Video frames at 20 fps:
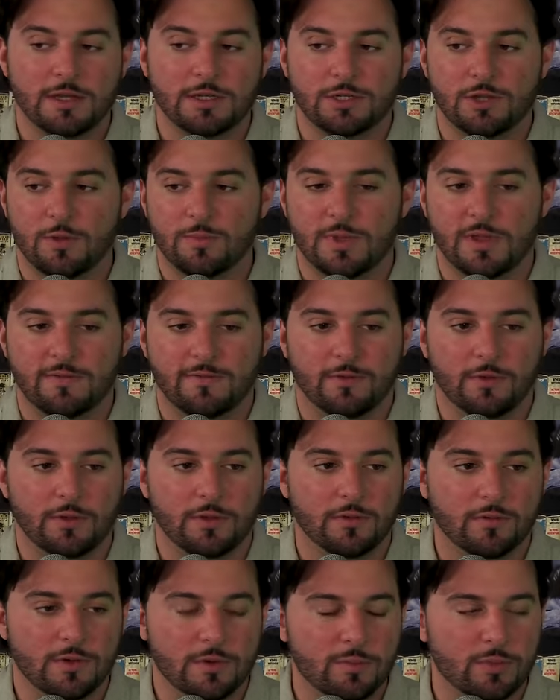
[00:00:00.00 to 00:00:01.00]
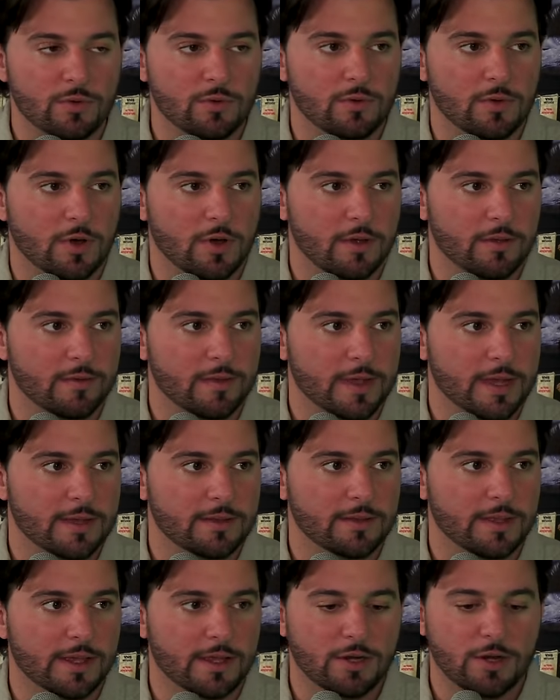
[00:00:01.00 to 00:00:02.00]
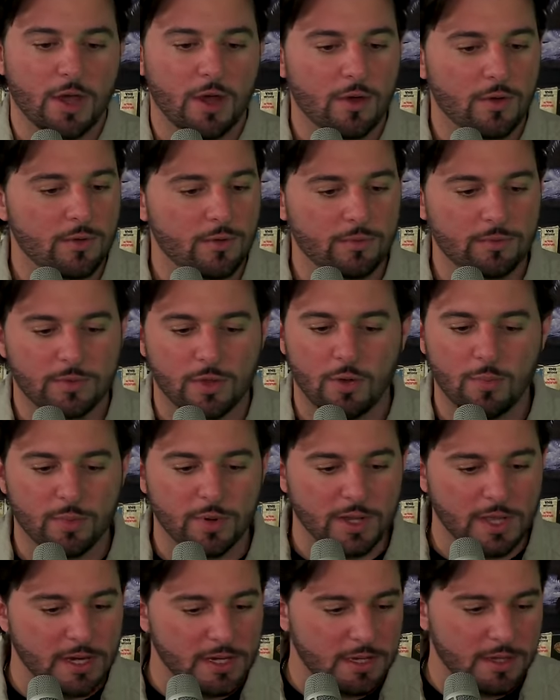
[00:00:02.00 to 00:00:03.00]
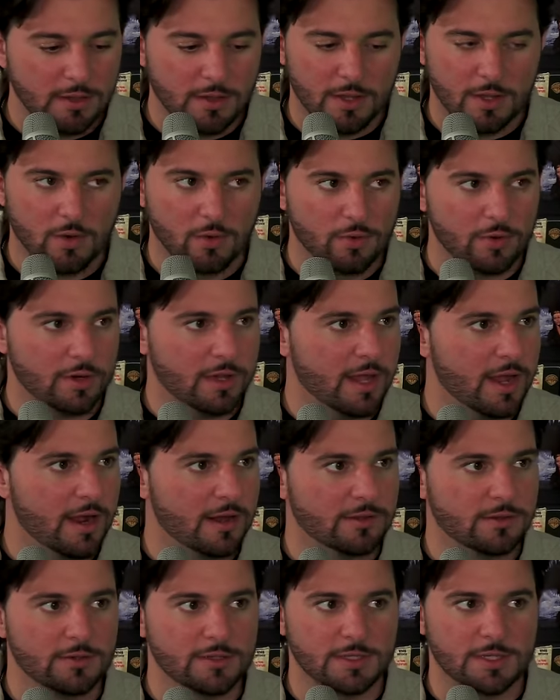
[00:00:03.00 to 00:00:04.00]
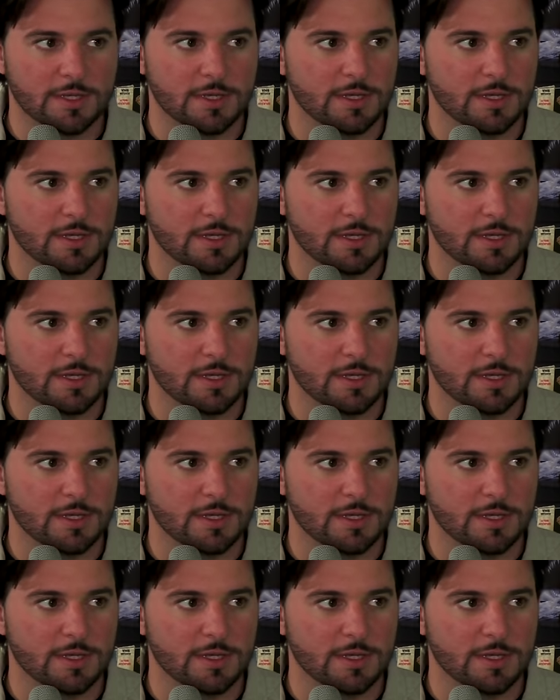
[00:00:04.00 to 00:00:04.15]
I just hope they fully reboot all that. Like, no, don't bring any like older characters.